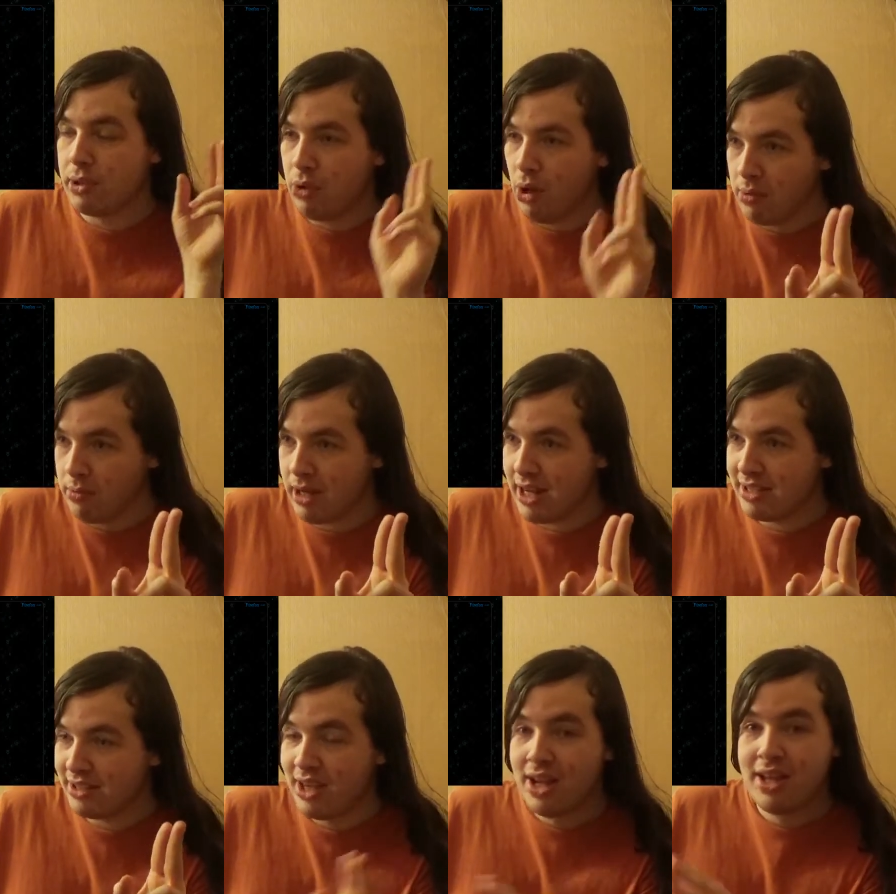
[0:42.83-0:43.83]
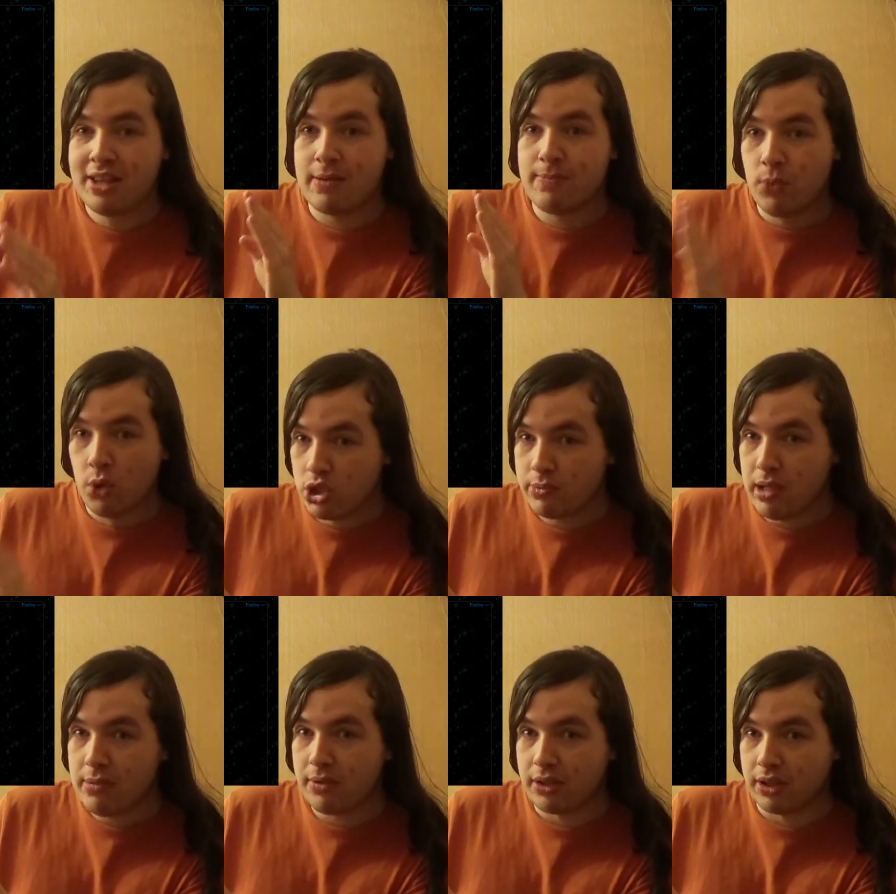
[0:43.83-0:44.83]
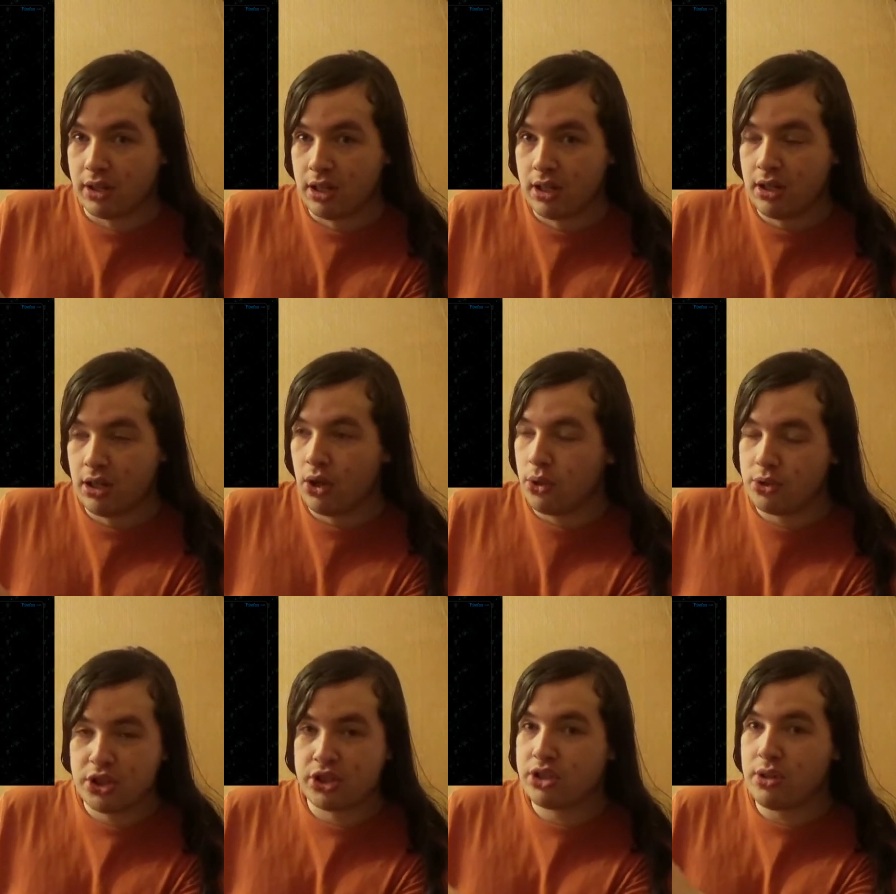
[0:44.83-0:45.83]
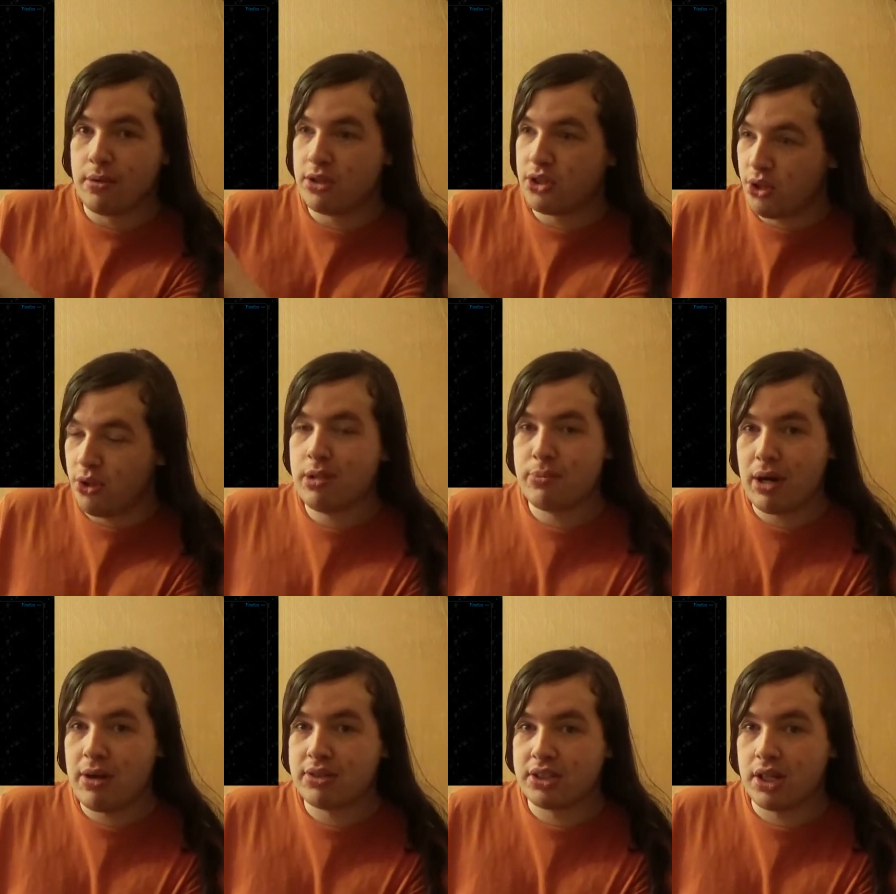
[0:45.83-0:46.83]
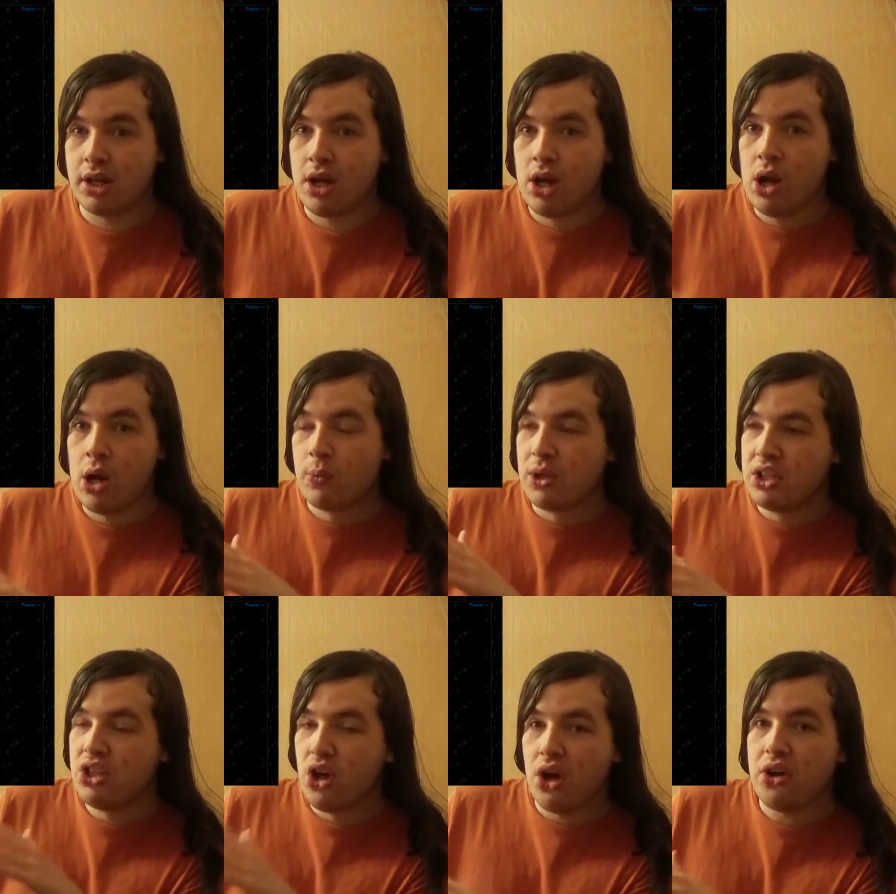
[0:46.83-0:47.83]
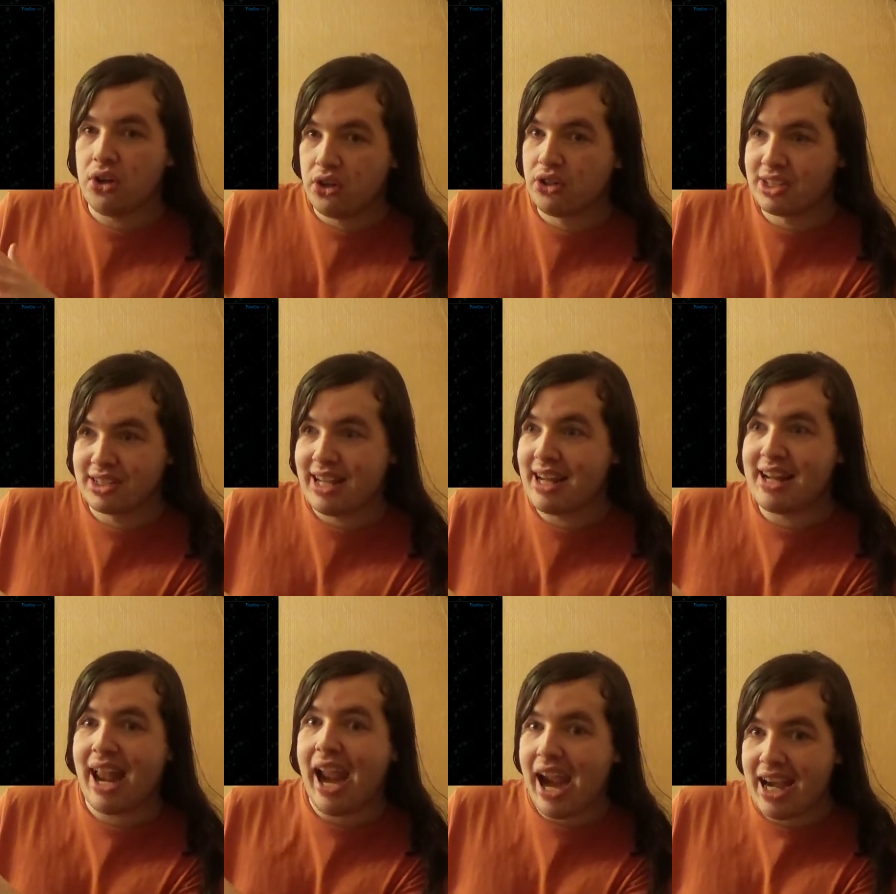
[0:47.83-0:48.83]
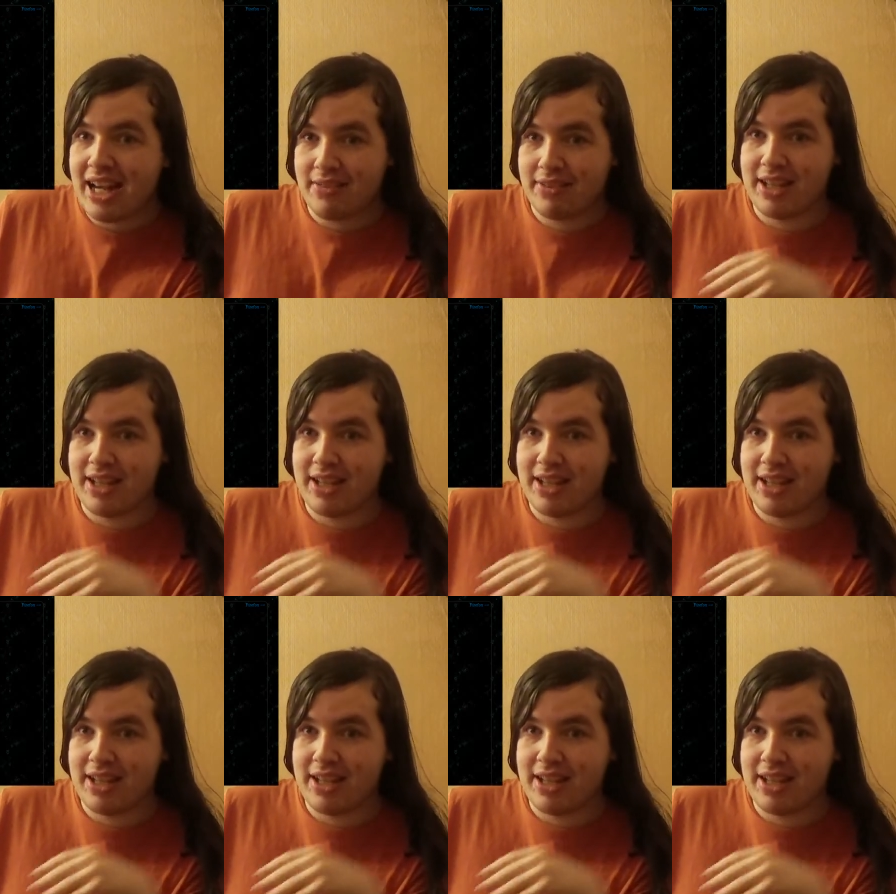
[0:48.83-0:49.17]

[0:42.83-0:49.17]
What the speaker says: the problem is that most people who just use a browser will not understand any of